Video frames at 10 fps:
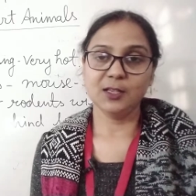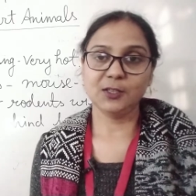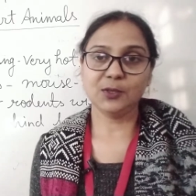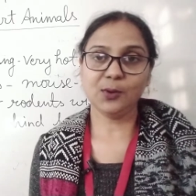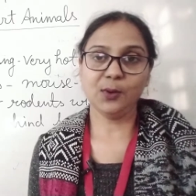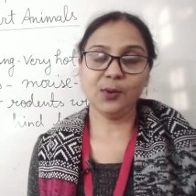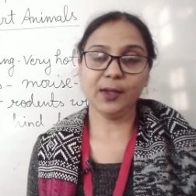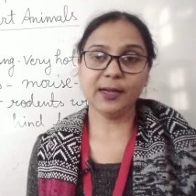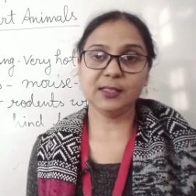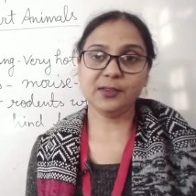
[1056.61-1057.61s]

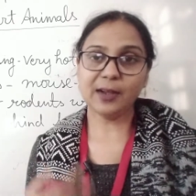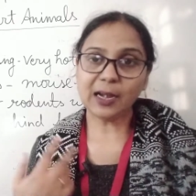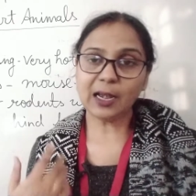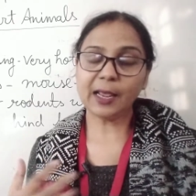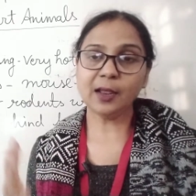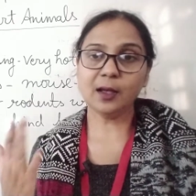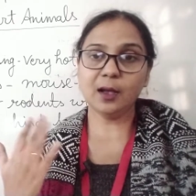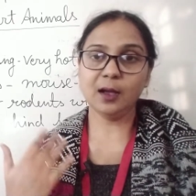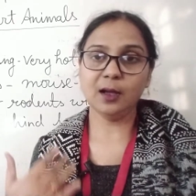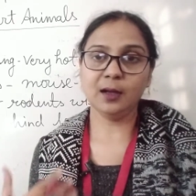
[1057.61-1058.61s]
So it's rattling
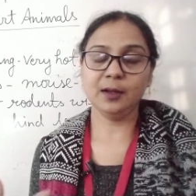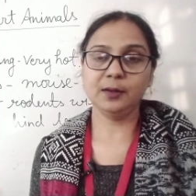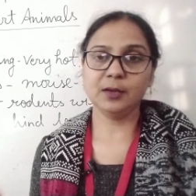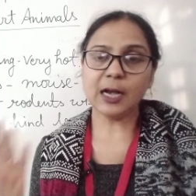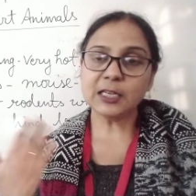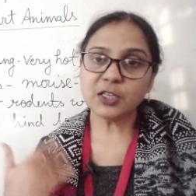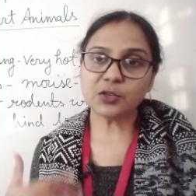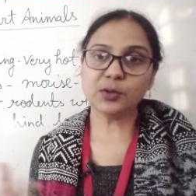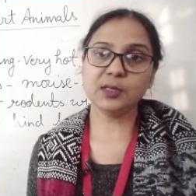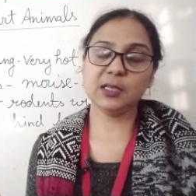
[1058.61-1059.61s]

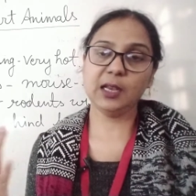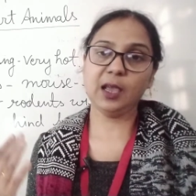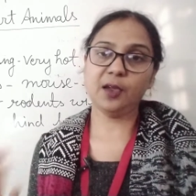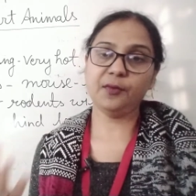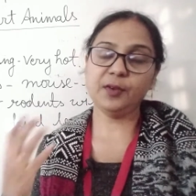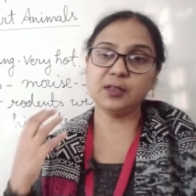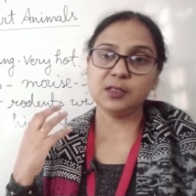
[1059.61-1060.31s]
continuously if